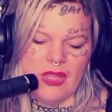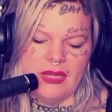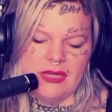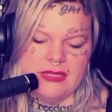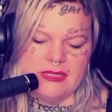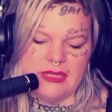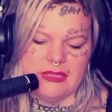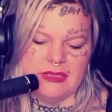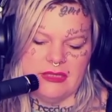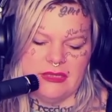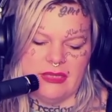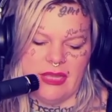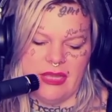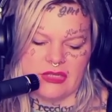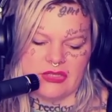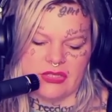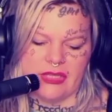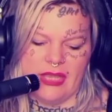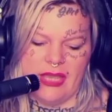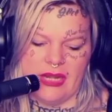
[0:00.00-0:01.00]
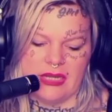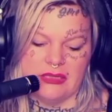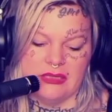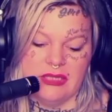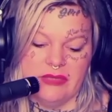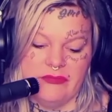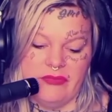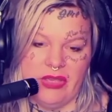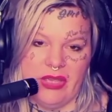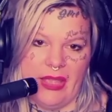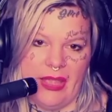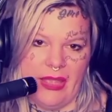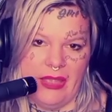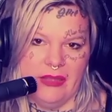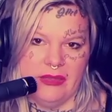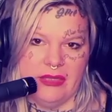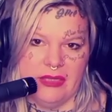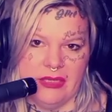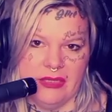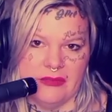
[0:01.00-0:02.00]
And he said that they actually had a living
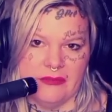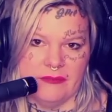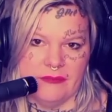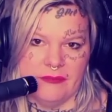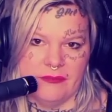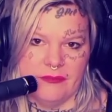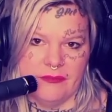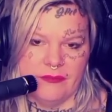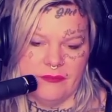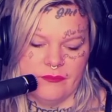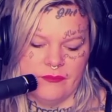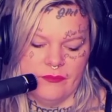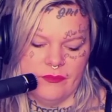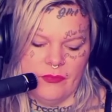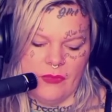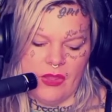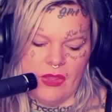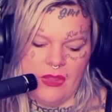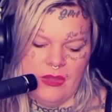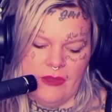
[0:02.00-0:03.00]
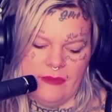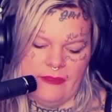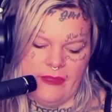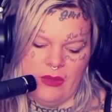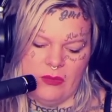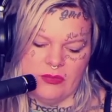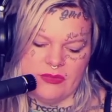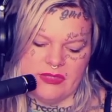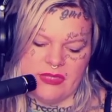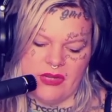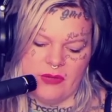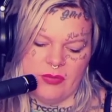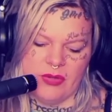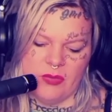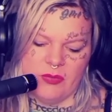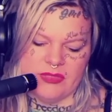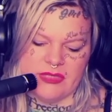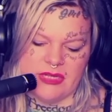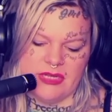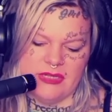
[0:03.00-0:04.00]
alien that was there,
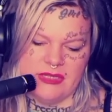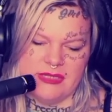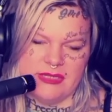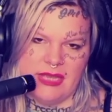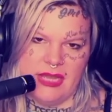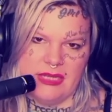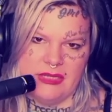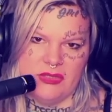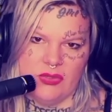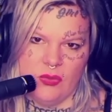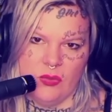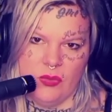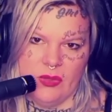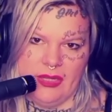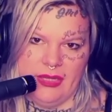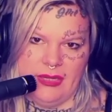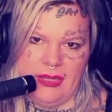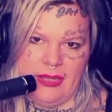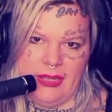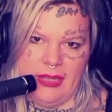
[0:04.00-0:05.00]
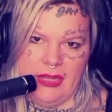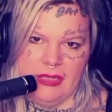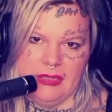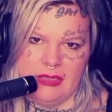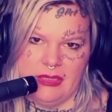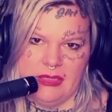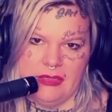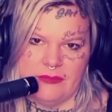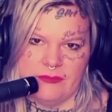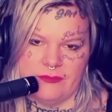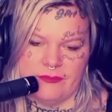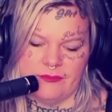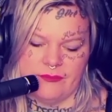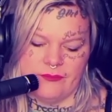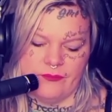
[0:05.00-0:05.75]
but it was an insectoid alien.